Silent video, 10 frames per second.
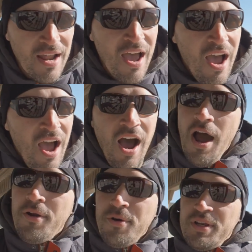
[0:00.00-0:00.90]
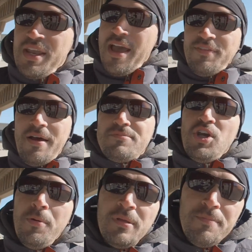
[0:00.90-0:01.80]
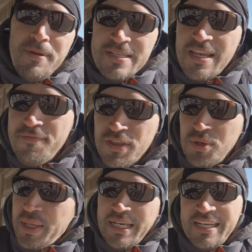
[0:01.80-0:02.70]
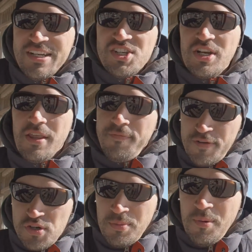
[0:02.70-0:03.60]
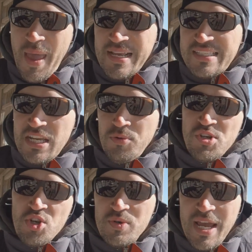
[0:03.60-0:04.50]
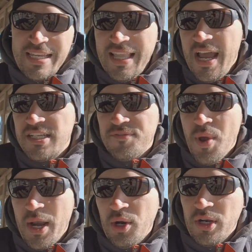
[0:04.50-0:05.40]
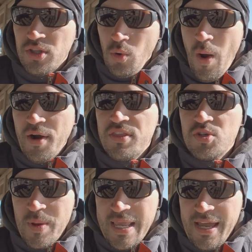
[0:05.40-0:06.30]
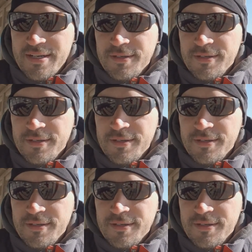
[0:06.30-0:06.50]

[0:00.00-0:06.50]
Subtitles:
And, all right, well, there you have it. I'm Toby Lipinski for the New England edition of the Fisherman Magazine, wishing you tight lines if you head out onto the water this weekend.